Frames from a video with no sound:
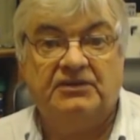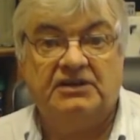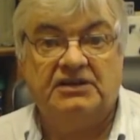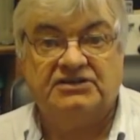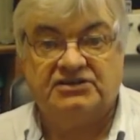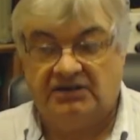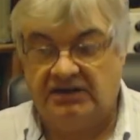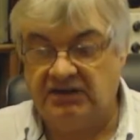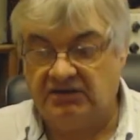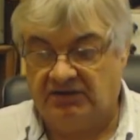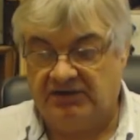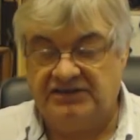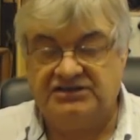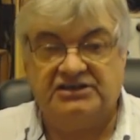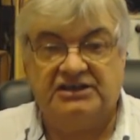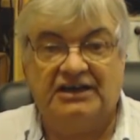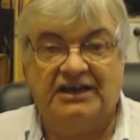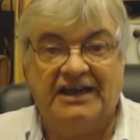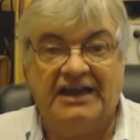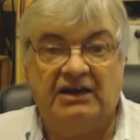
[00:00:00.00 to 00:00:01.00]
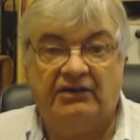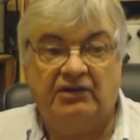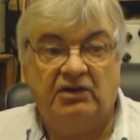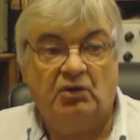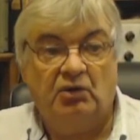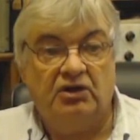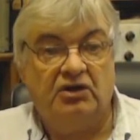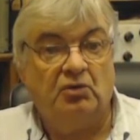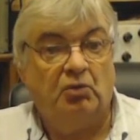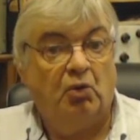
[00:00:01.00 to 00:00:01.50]
It's only got its little
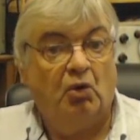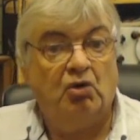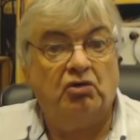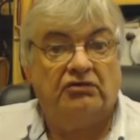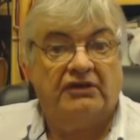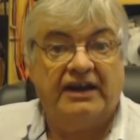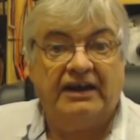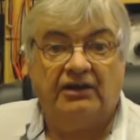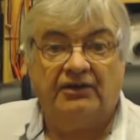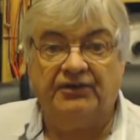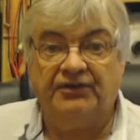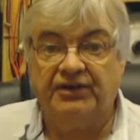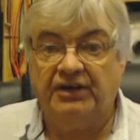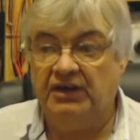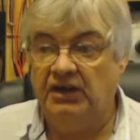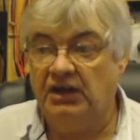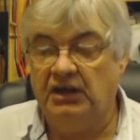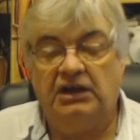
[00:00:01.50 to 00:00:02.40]
aerial. We can walk round.